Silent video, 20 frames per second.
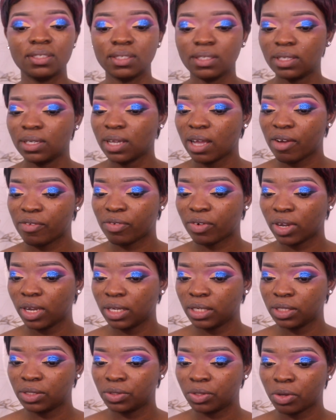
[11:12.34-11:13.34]
I've
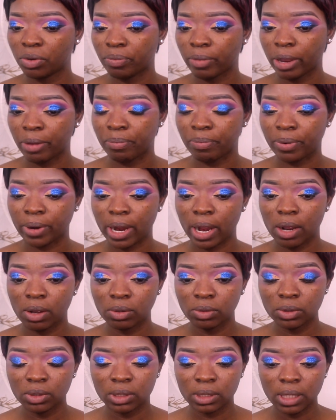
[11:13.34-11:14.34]
already done my
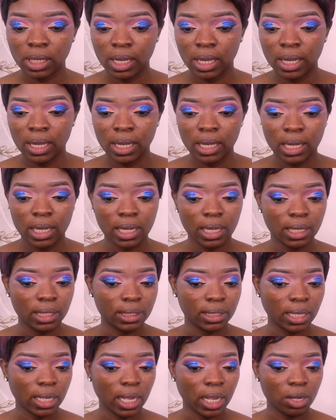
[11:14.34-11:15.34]
brows,
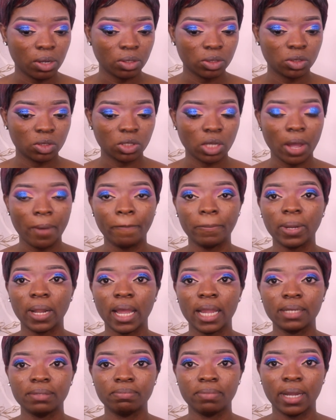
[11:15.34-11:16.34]
and I also
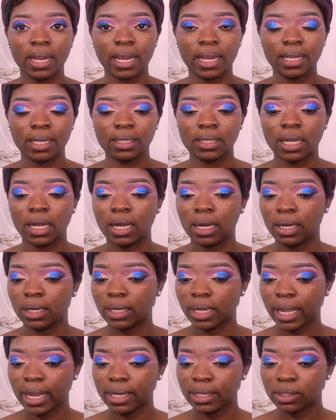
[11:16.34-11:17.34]
applied my
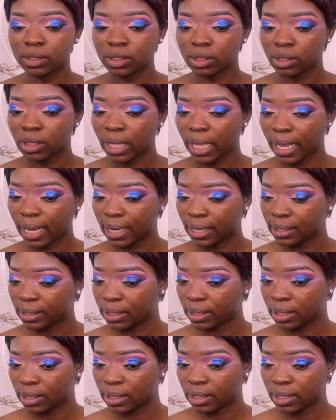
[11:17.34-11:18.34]
liner, and
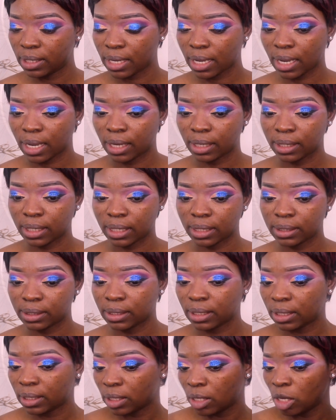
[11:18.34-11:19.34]
yeah,
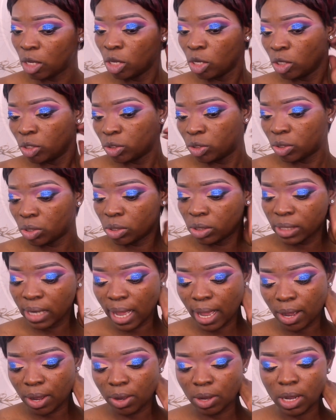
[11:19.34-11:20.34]
that's it. So
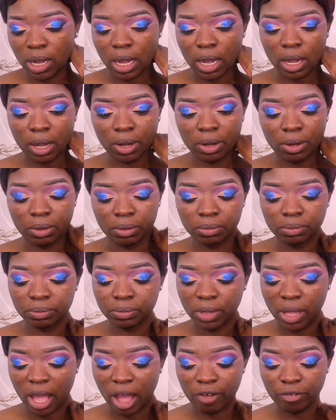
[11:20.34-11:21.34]
now
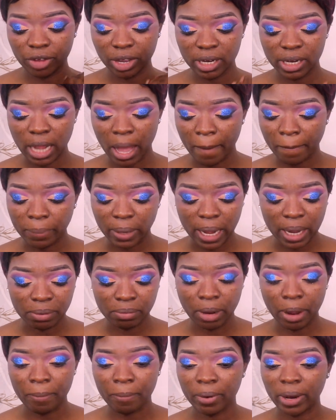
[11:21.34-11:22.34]
I've already
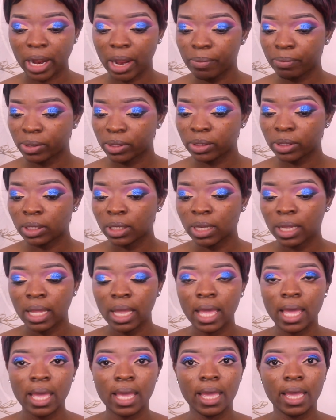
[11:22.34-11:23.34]
applied my primer,
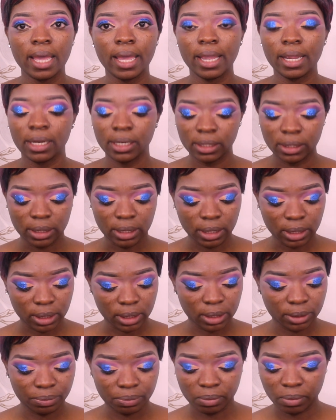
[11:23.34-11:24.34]
and
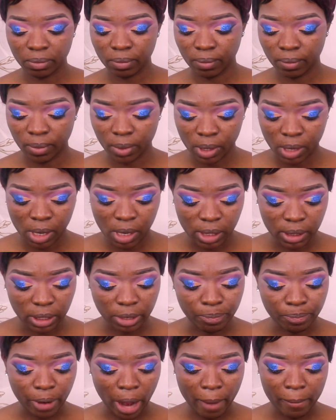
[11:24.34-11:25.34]
the
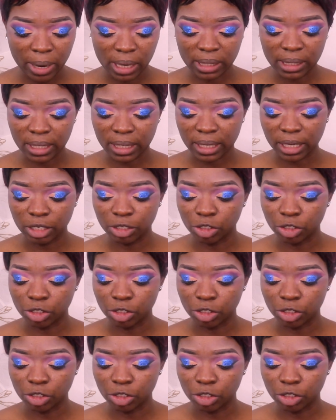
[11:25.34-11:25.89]
primer that I